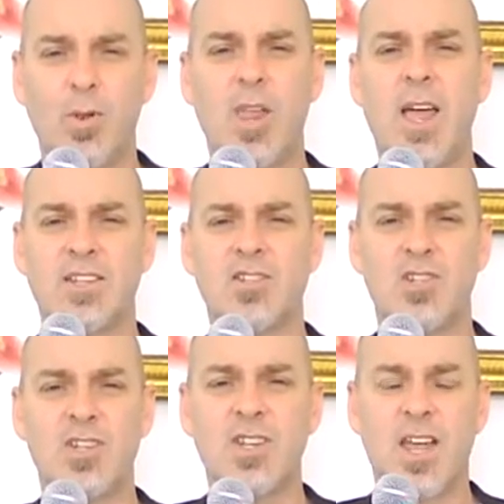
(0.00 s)
I'm
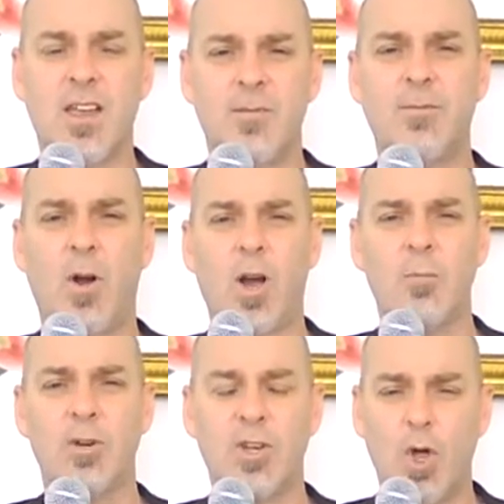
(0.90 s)
blessed just like a
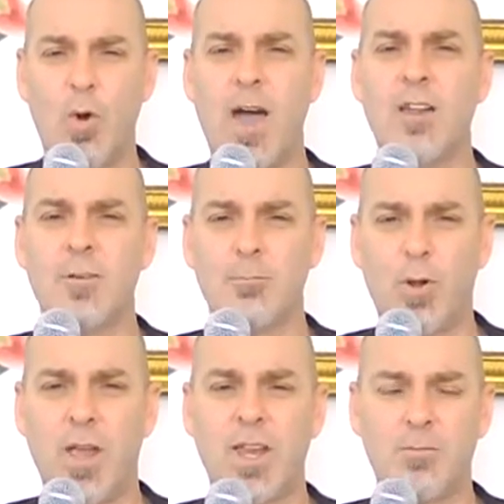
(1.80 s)
farmer to go
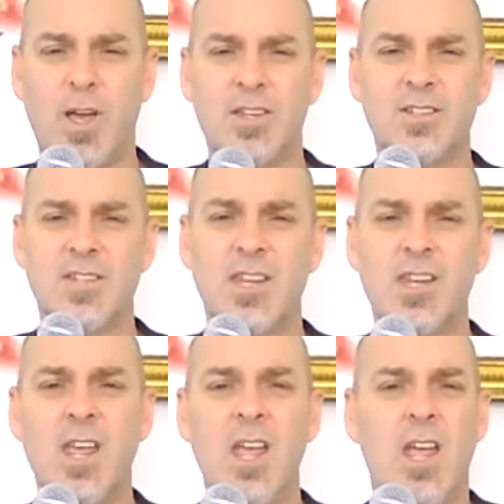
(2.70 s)
out and plant my
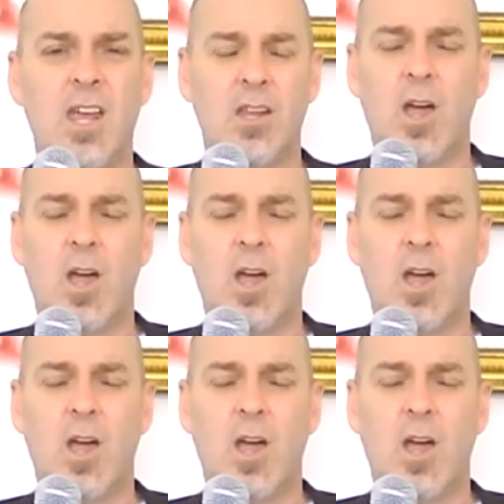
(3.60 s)
seed